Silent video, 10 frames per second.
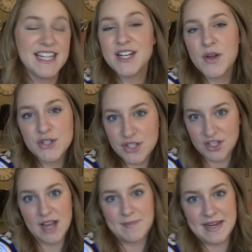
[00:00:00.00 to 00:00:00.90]
you know, I'll just
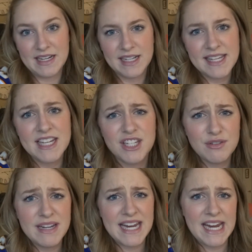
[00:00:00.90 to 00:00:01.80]
stop in, because I
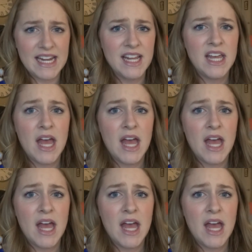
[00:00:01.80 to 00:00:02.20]
do need